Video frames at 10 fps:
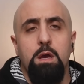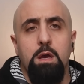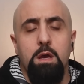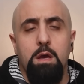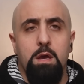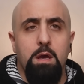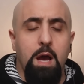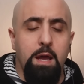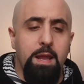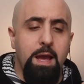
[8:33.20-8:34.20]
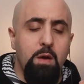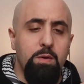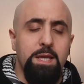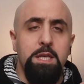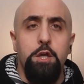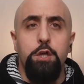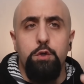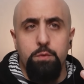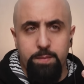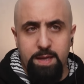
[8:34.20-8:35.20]

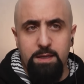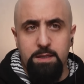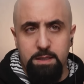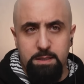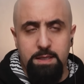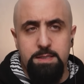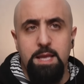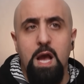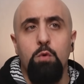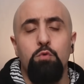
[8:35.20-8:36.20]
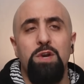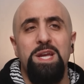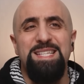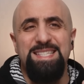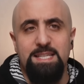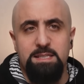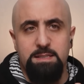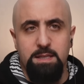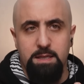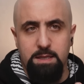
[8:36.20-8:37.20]
inhumane it is, how
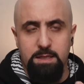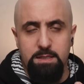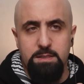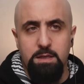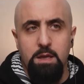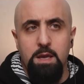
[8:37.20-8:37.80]
racist it is,